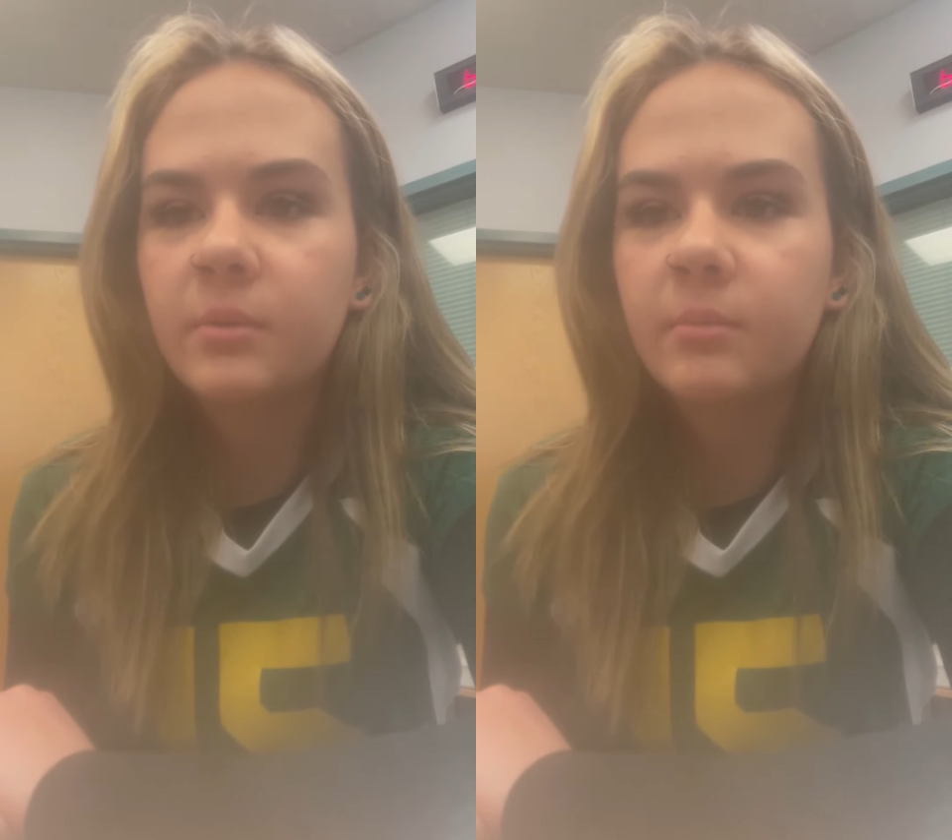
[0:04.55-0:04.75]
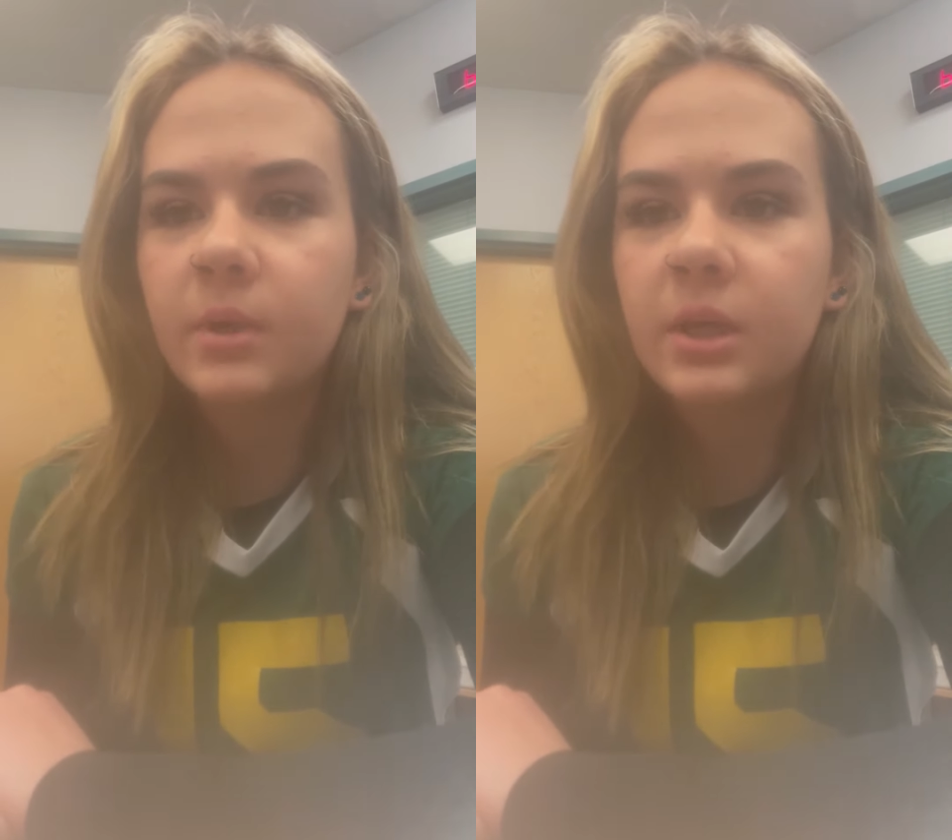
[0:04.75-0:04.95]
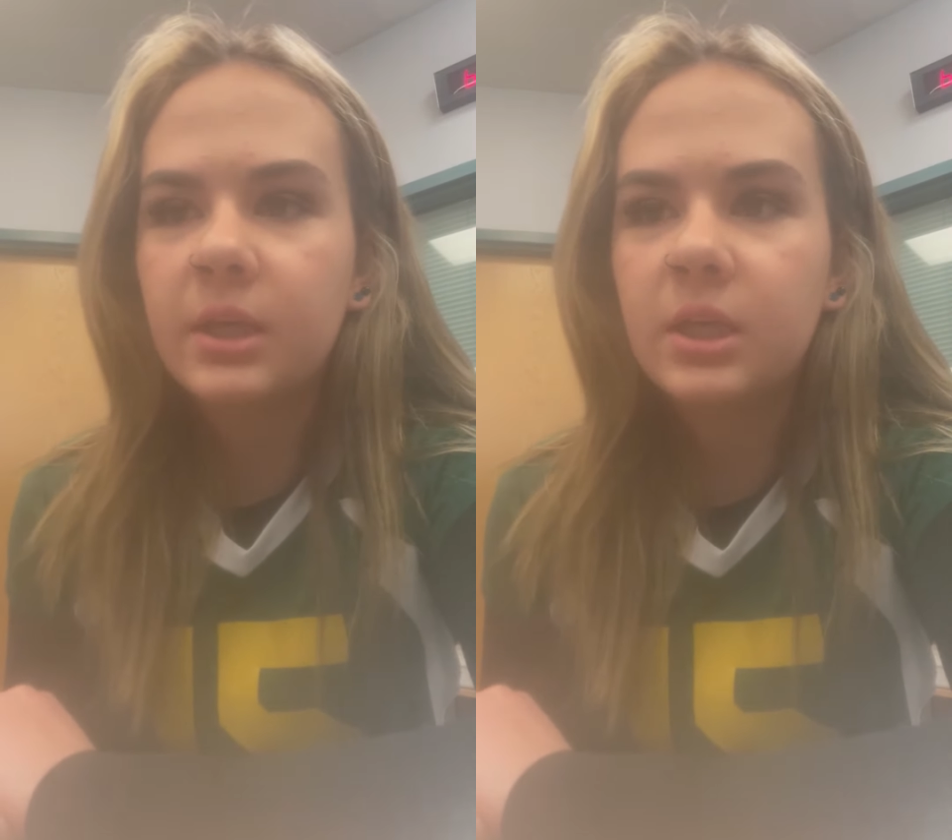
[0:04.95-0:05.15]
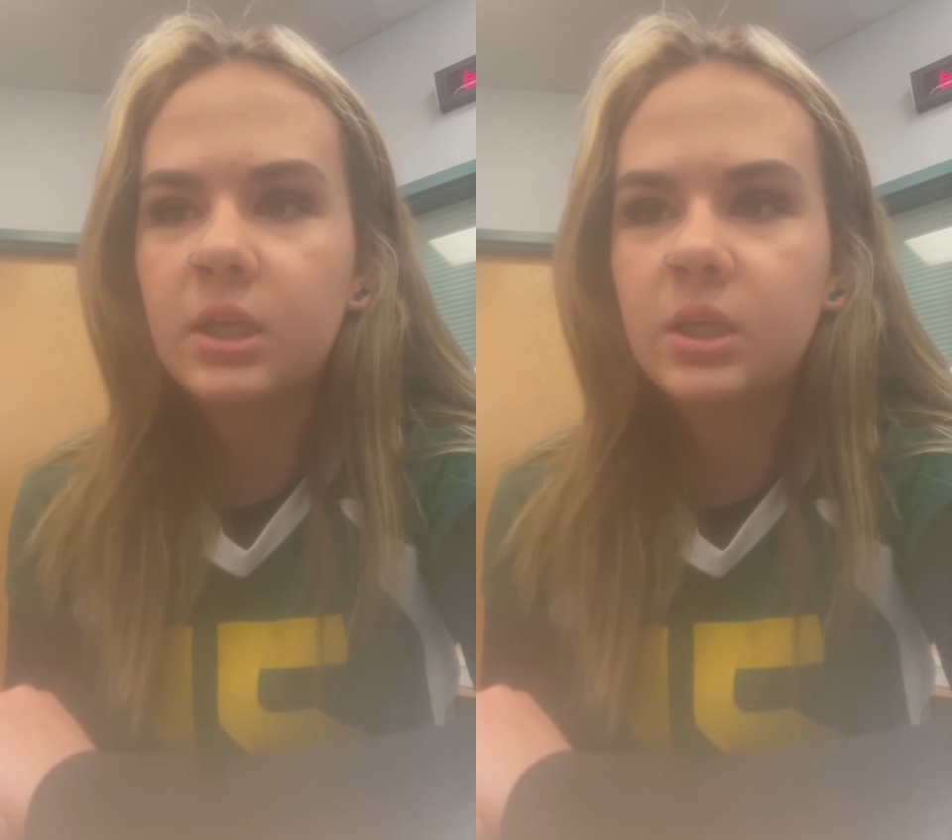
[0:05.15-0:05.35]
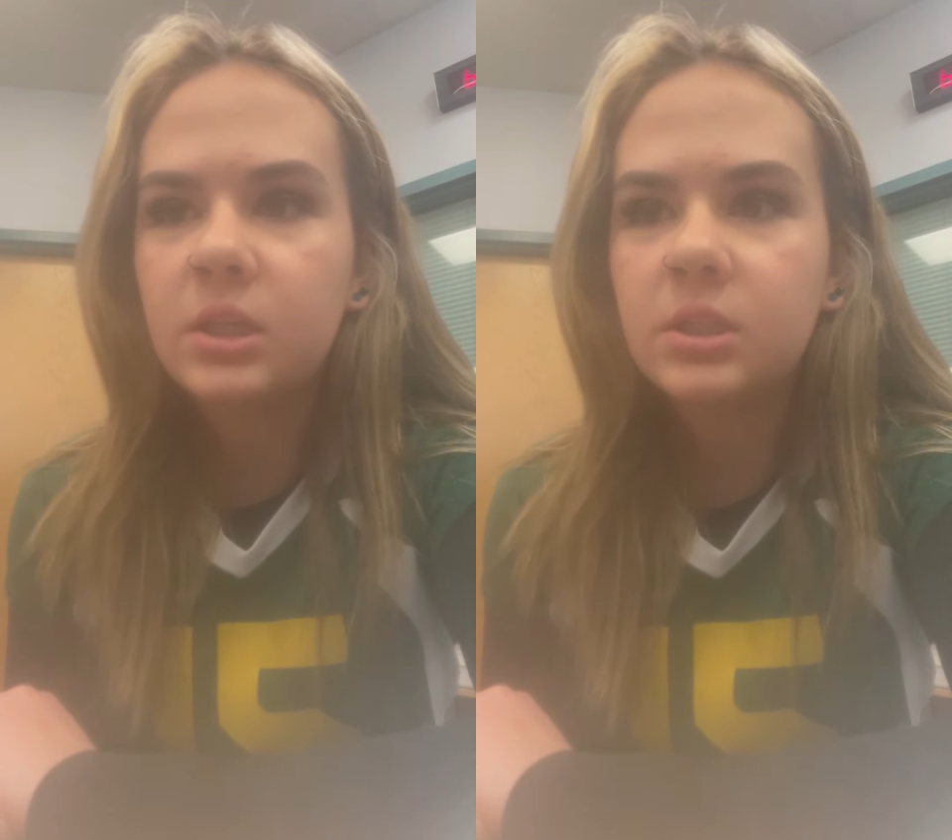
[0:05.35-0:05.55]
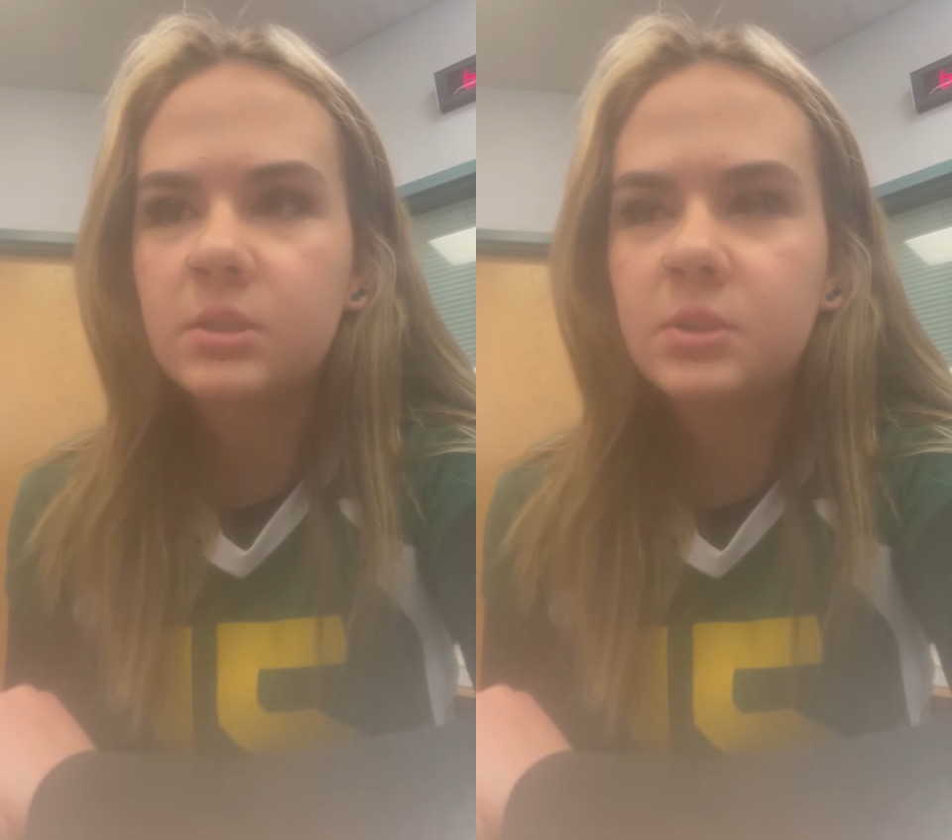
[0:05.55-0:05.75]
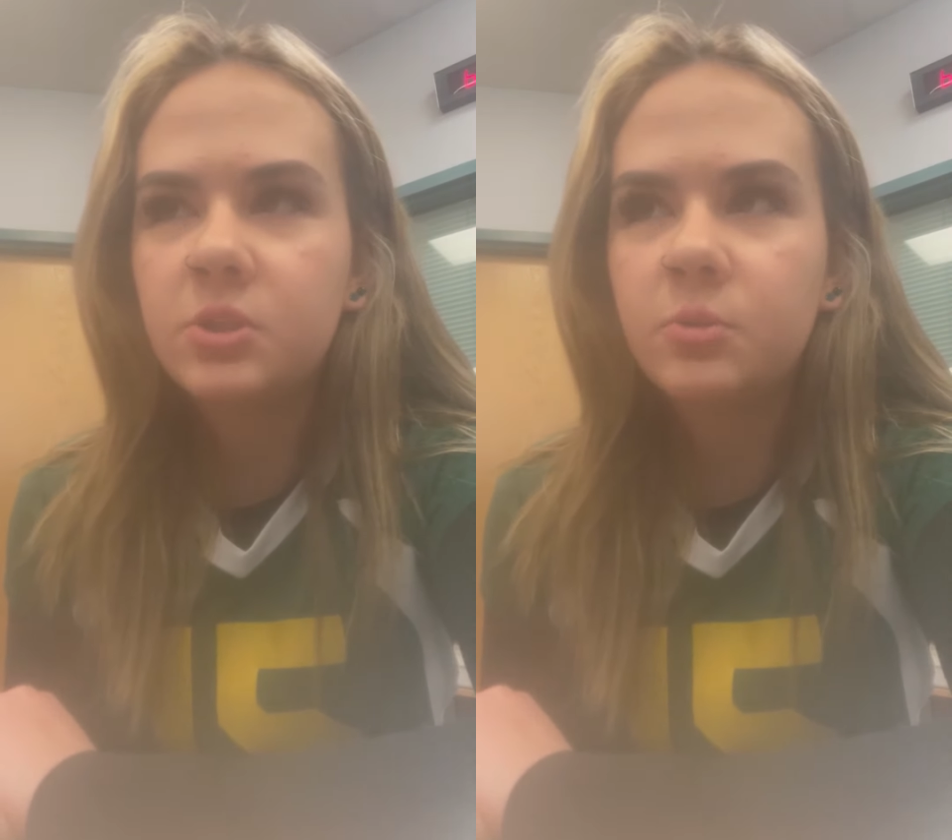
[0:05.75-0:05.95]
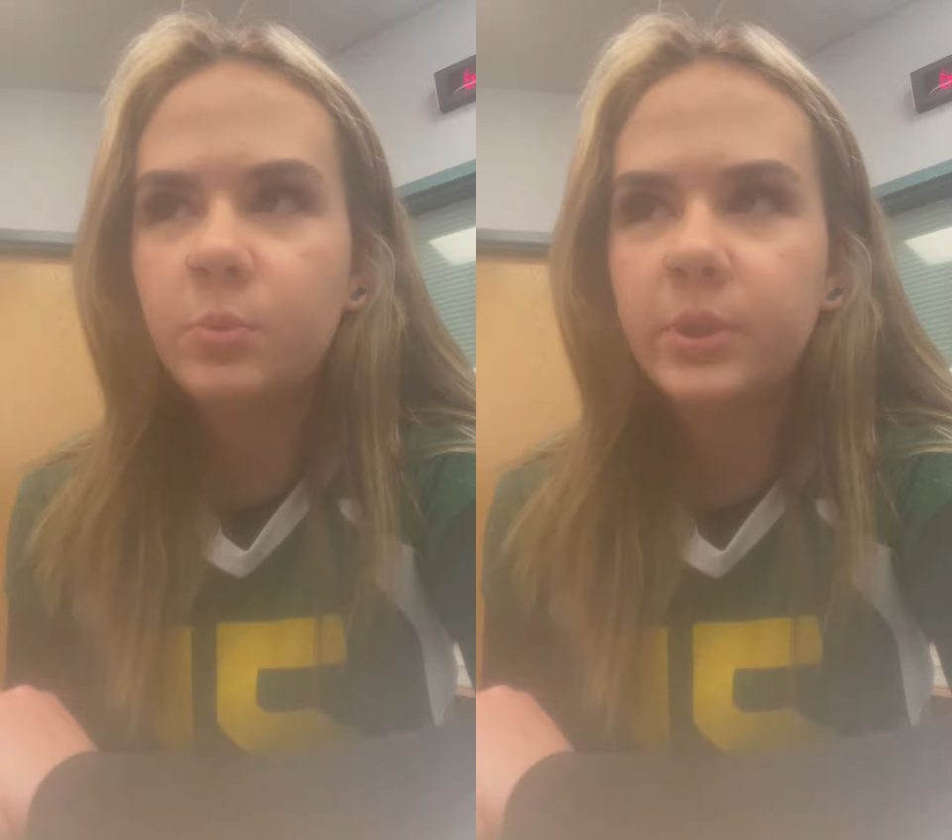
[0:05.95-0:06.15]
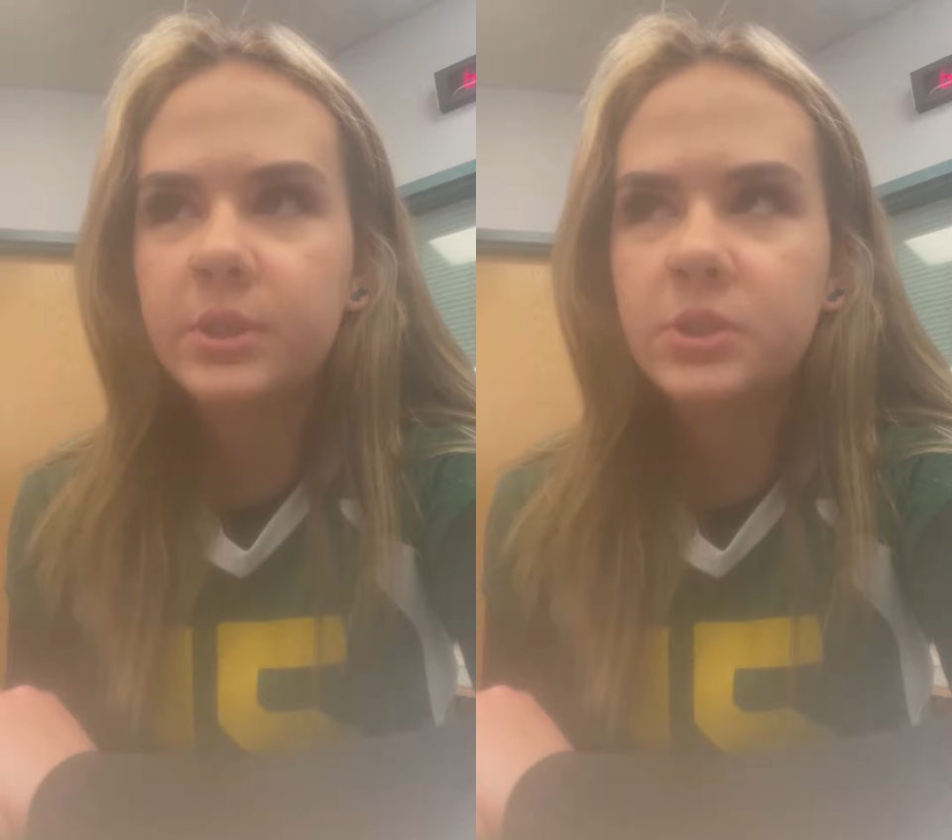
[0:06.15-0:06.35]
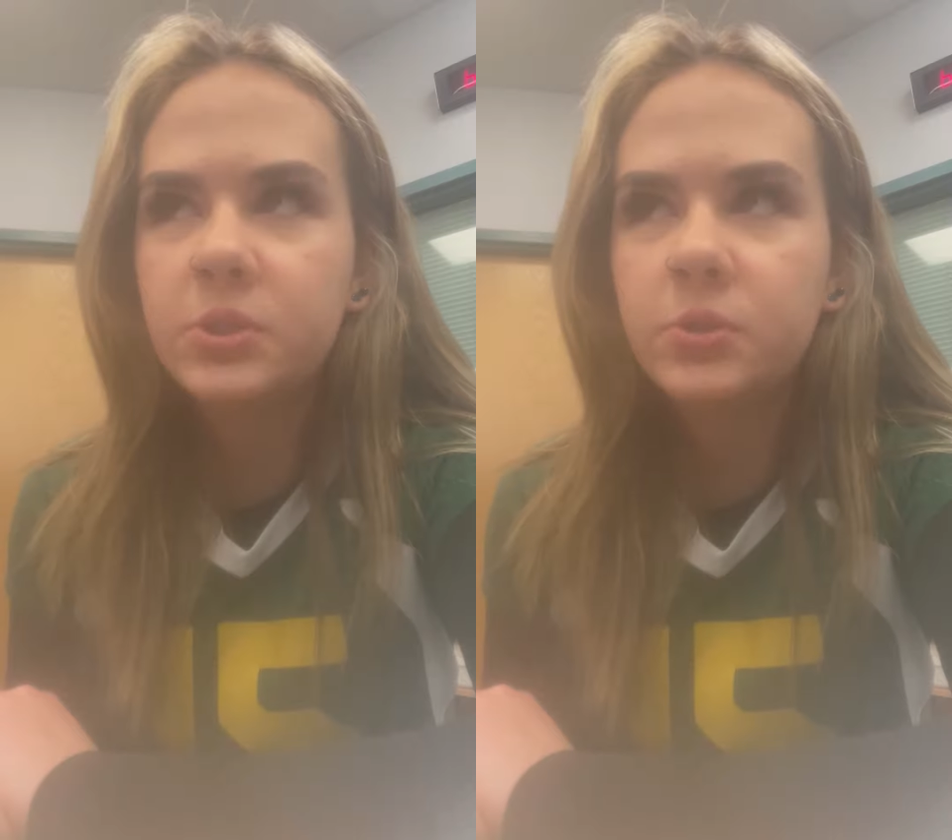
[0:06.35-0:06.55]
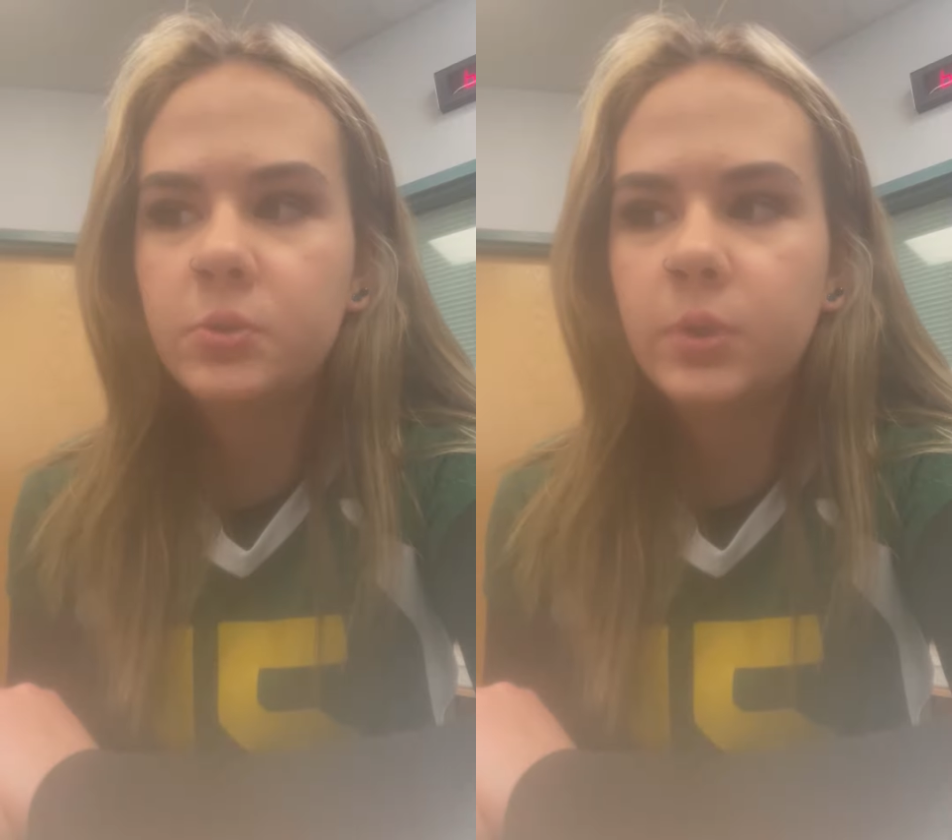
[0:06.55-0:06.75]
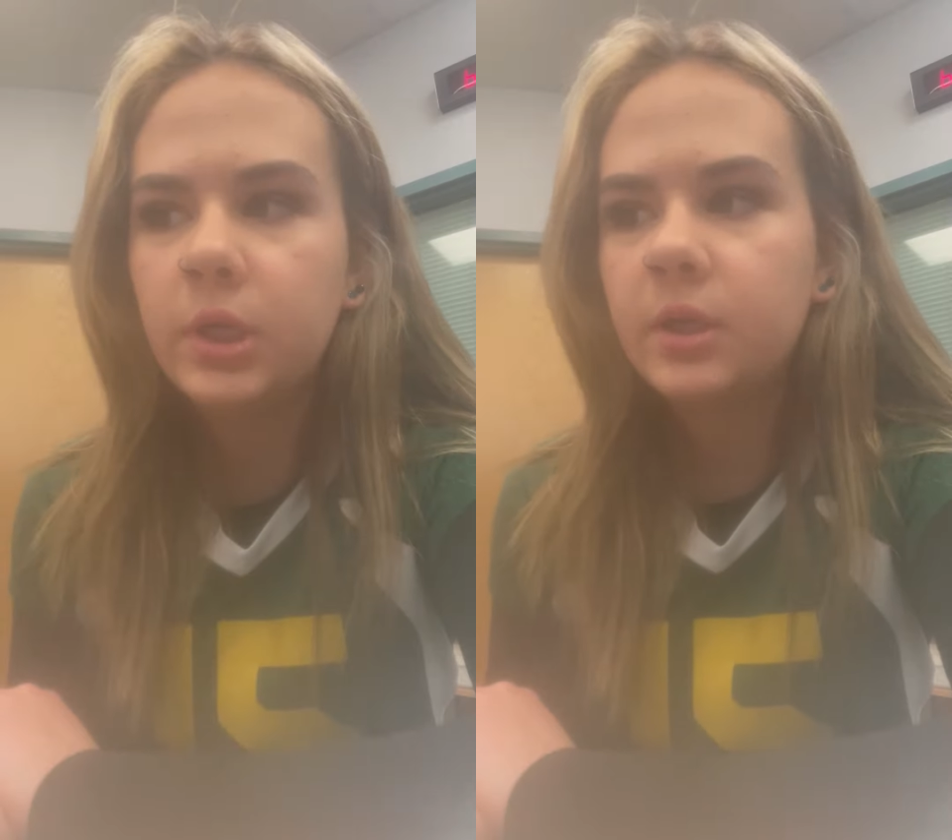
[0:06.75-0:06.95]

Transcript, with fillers: my 2.2